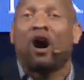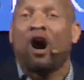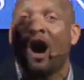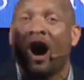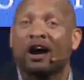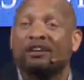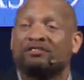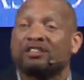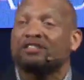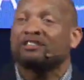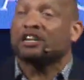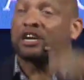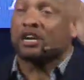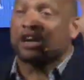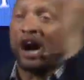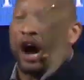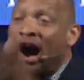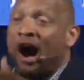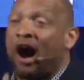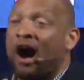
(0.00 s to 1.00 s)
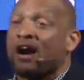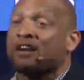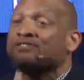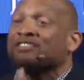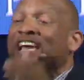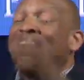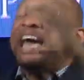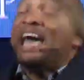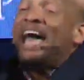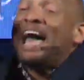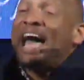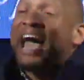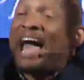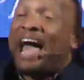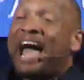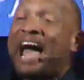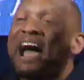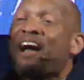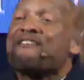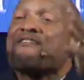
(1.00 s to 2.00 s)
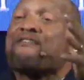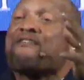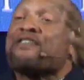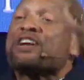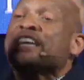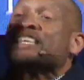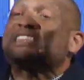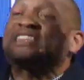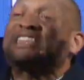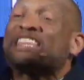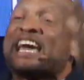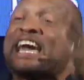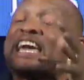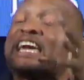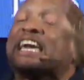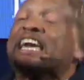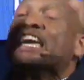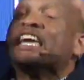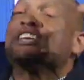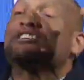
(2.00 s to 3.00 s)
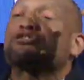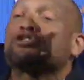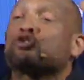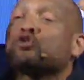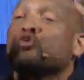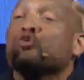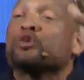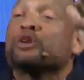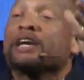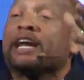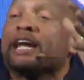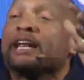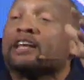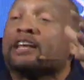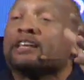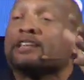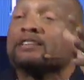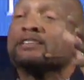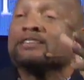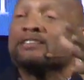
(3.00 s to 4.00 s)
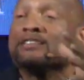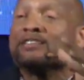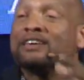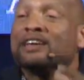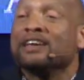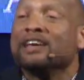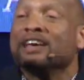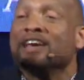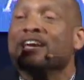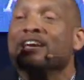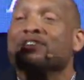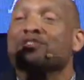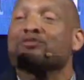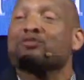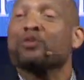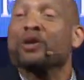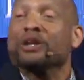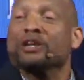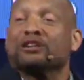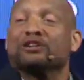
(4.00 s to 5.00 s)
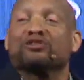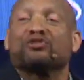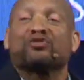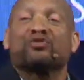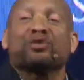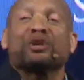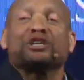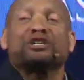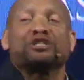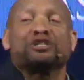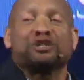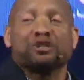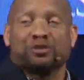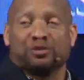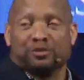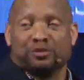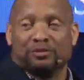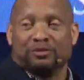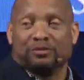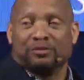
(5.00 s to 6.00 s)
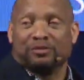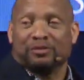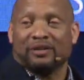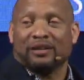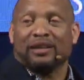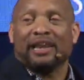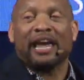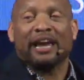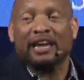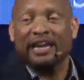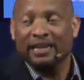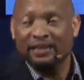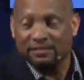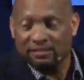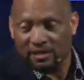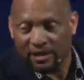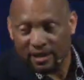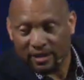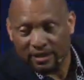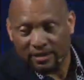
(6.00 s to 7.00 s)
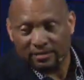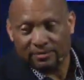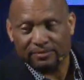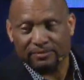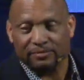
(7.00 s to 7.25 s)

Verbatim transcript: horses, the cars, everything he's created is ready to treat you like he said.